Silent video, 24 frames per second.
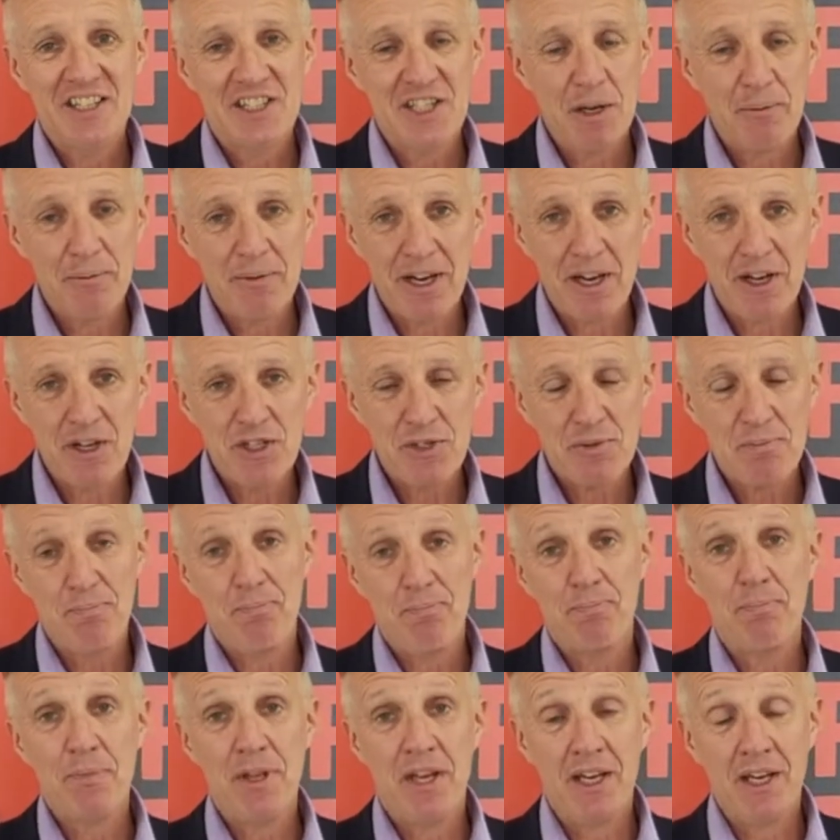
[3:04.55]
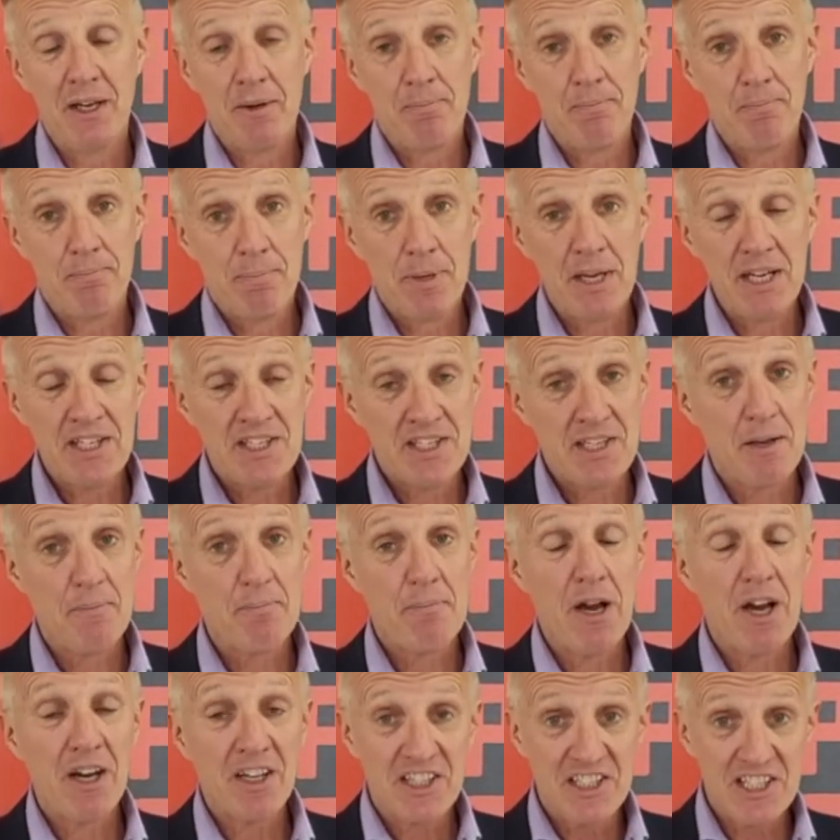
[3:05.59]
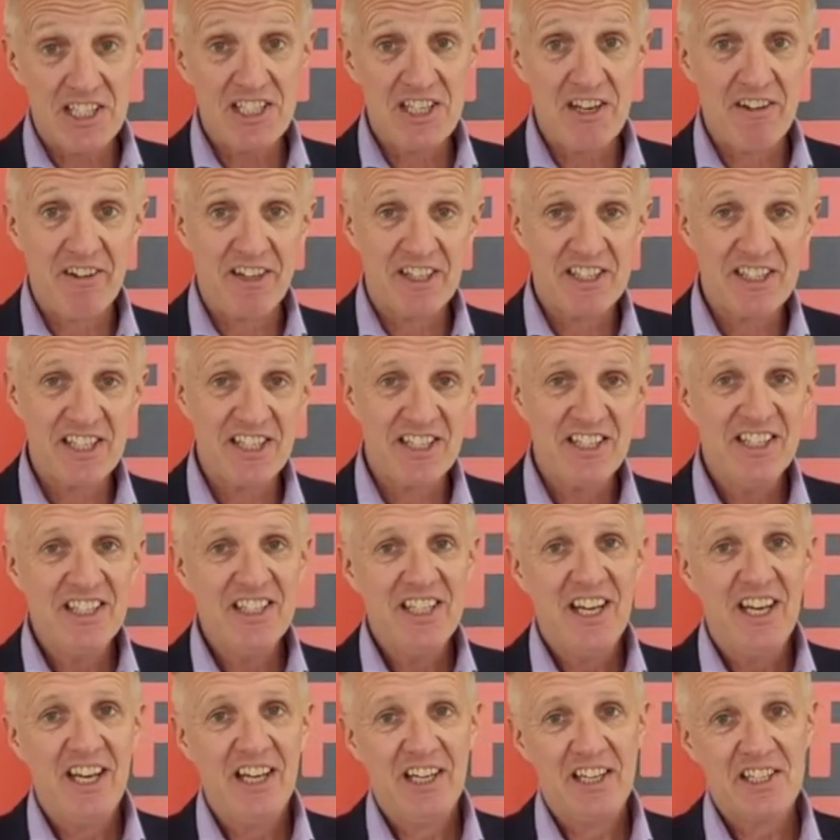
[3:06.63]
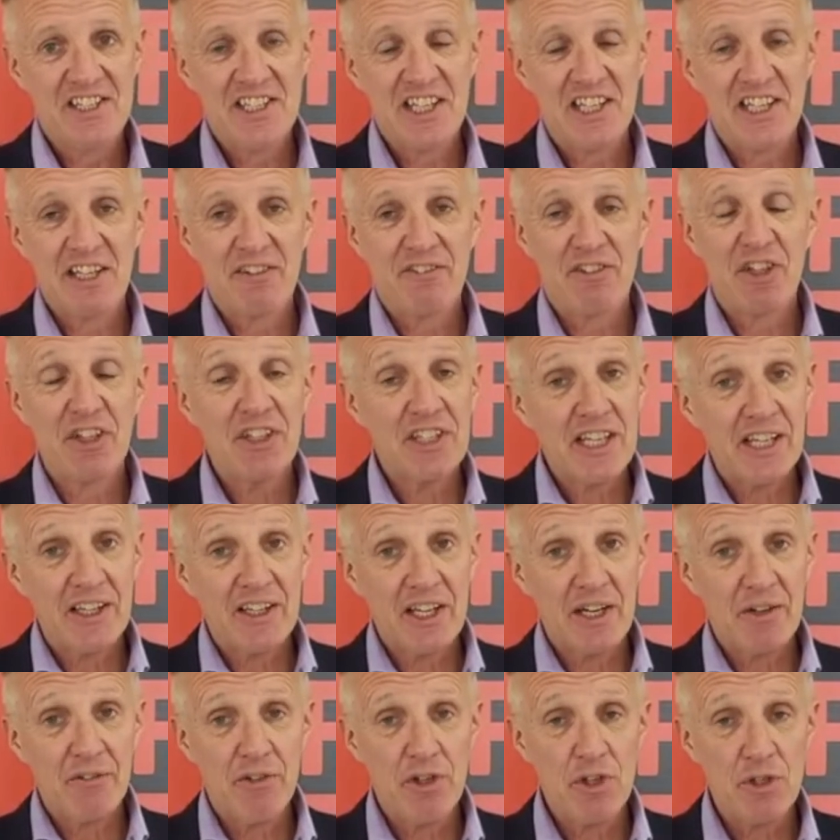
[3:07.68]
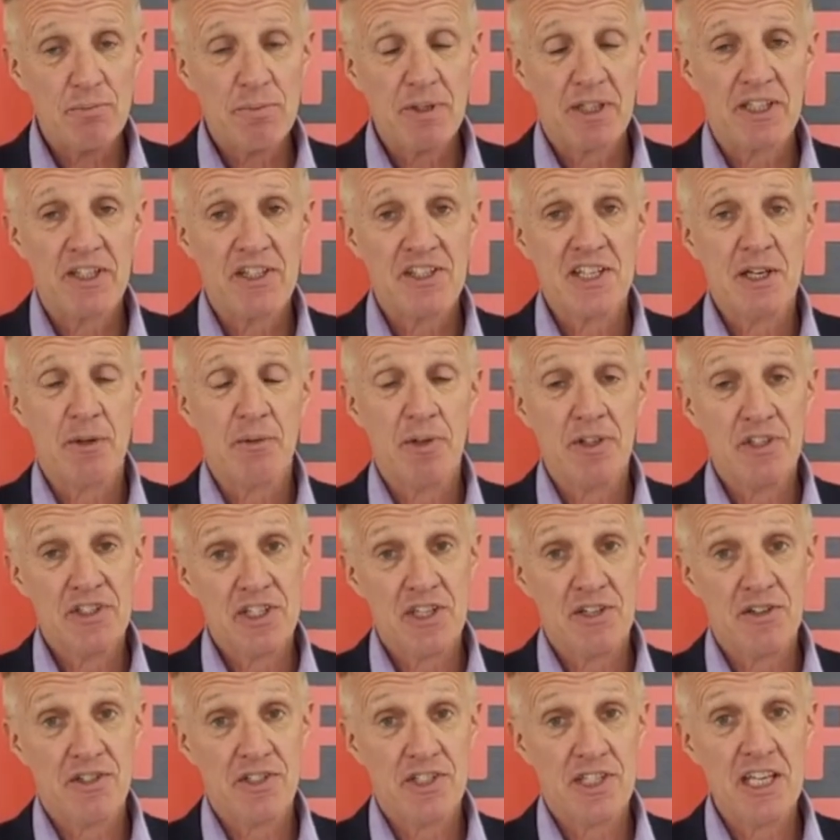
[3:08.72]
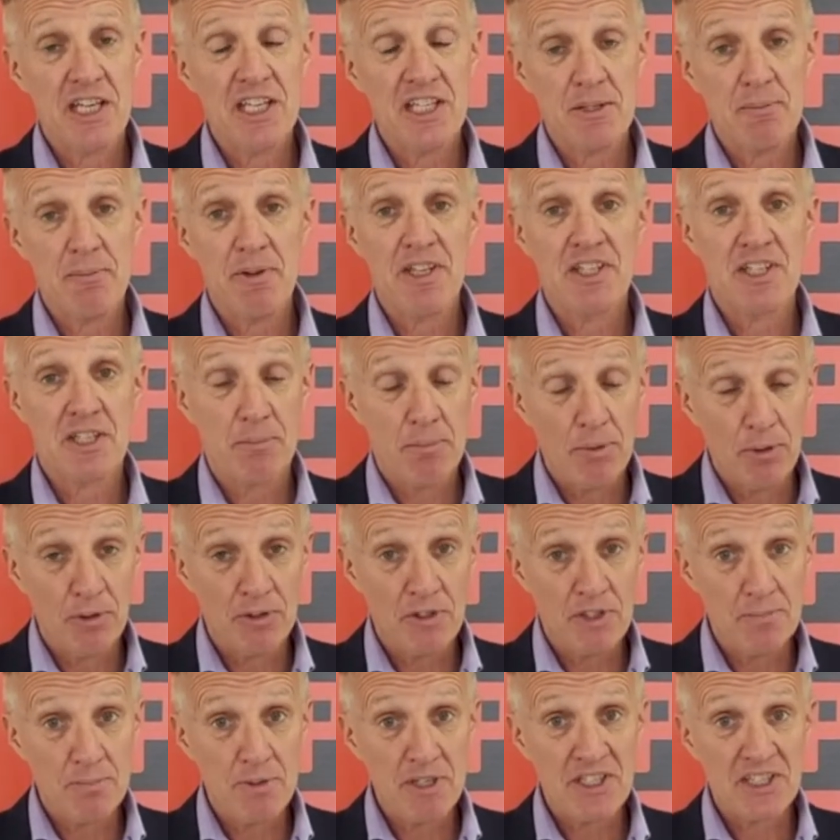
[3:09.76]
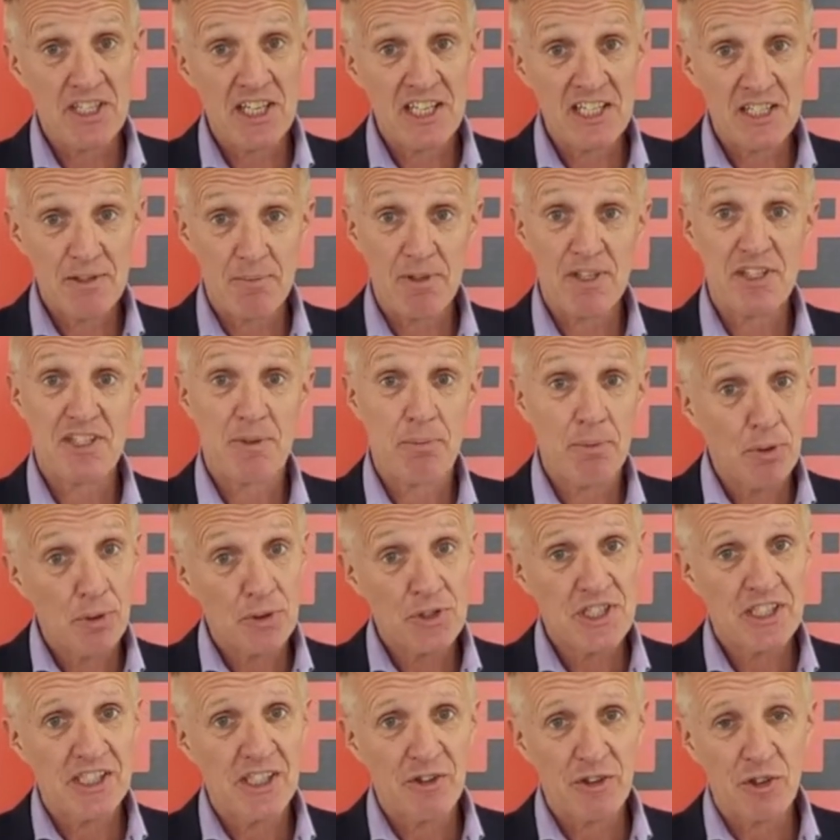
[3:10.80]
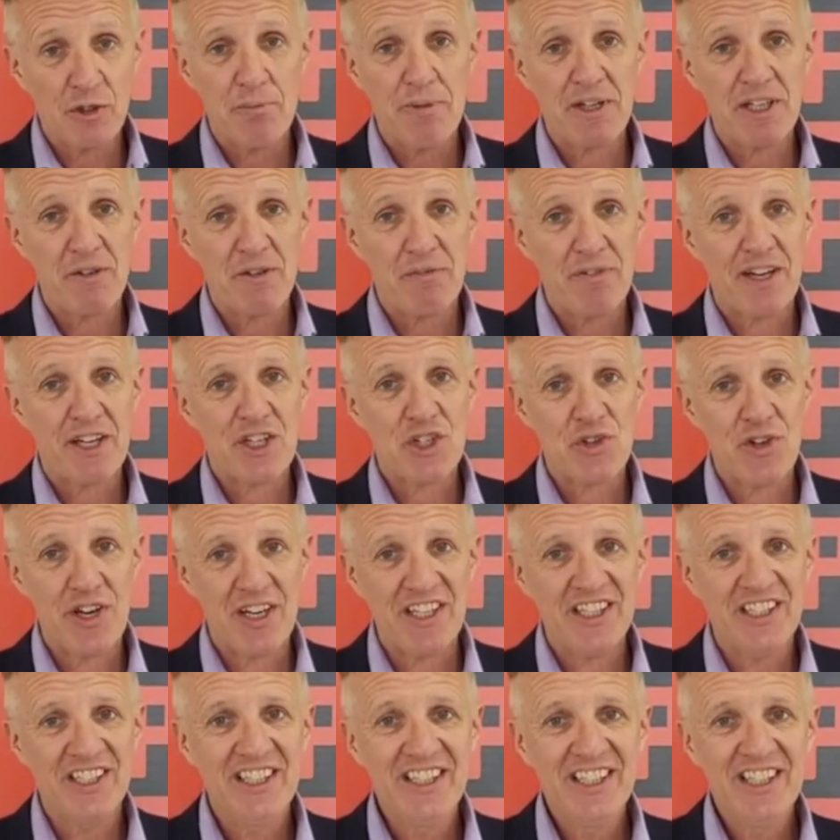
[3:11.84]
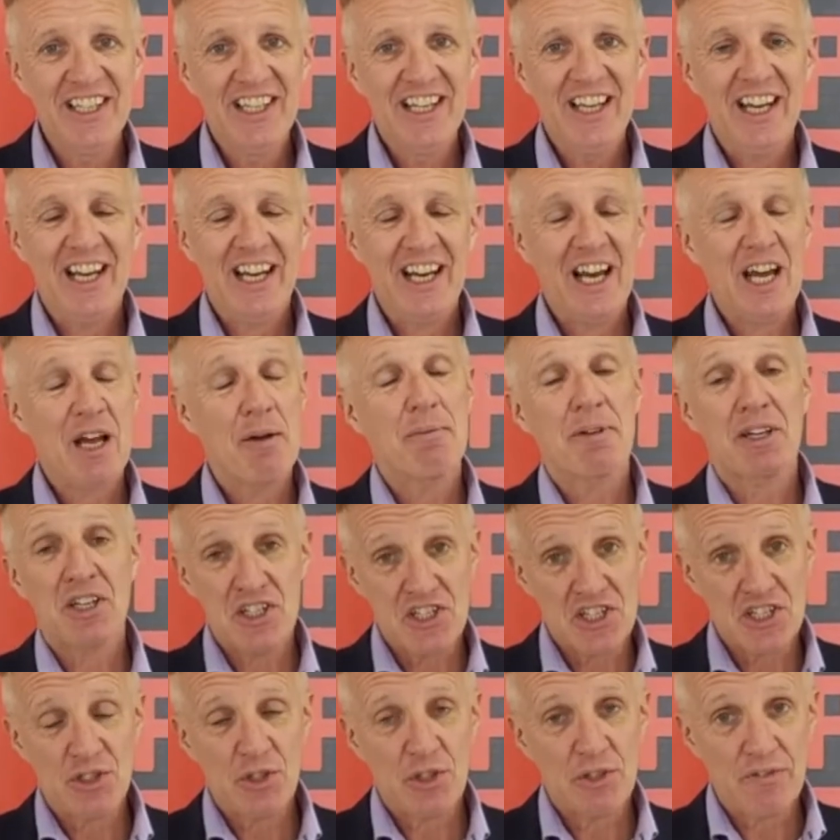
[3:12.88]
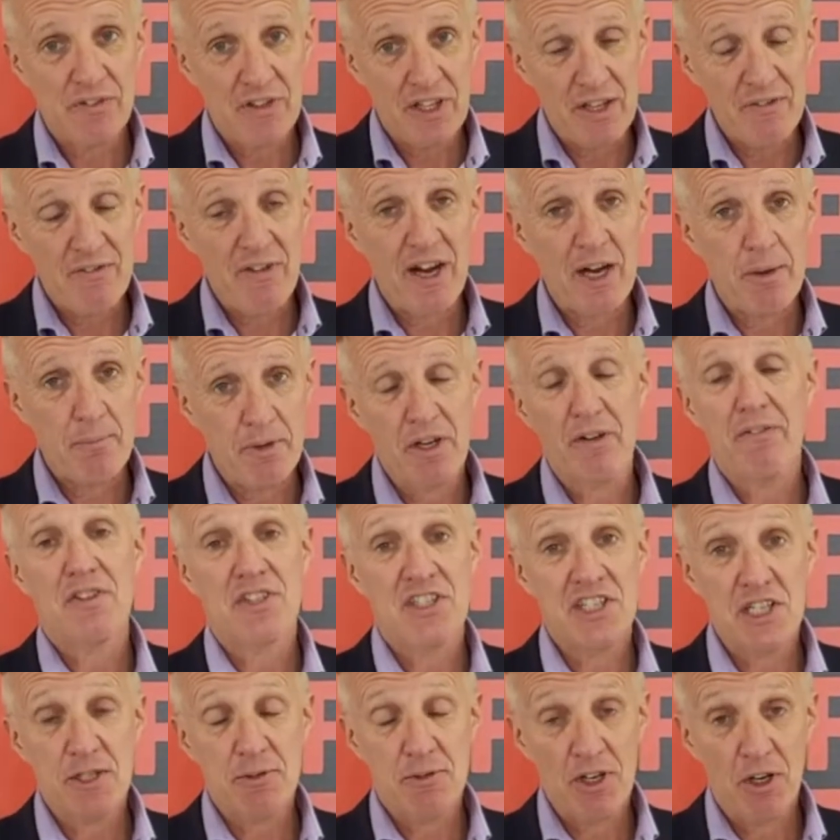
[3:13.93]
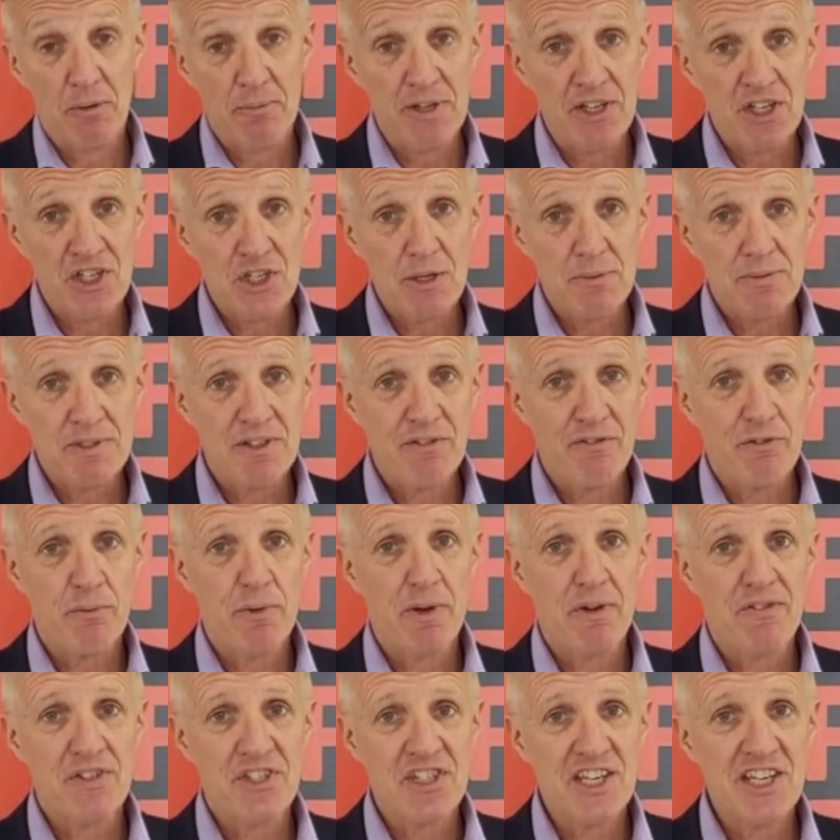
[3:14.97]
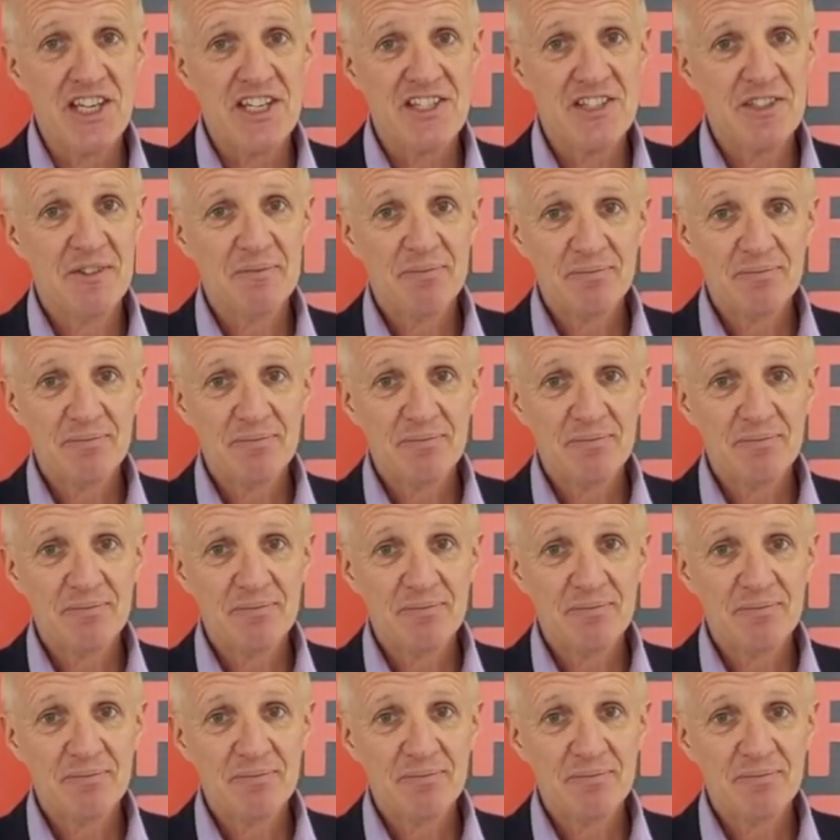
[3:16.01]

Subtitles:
Domino's Pizza marketing director said they've gone down that route because they want to be seen to be supporting local manufacturing, and because it's good for the environment. Obviously, it's not being shipped in from overseas.